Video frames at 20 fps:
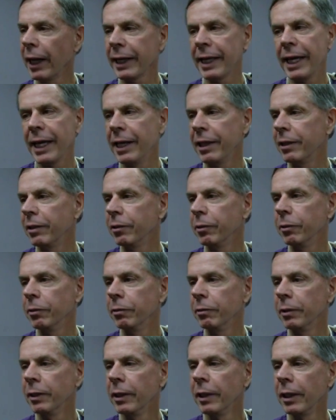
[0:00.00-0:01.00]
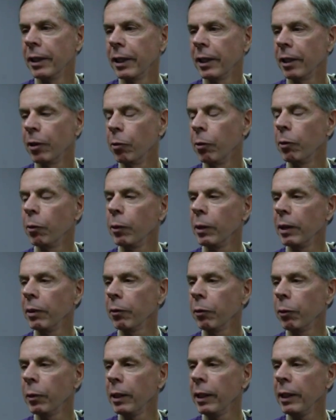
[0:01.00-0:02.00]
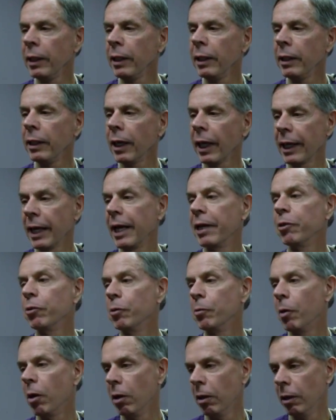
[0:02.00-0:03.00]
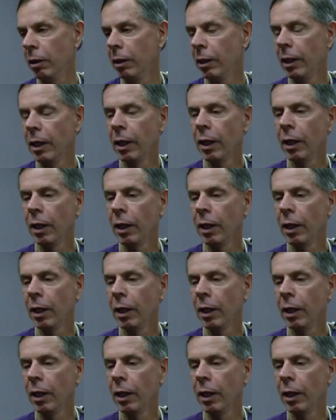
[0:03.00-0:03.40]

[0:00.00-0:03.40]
I can't do we we I can't do them all.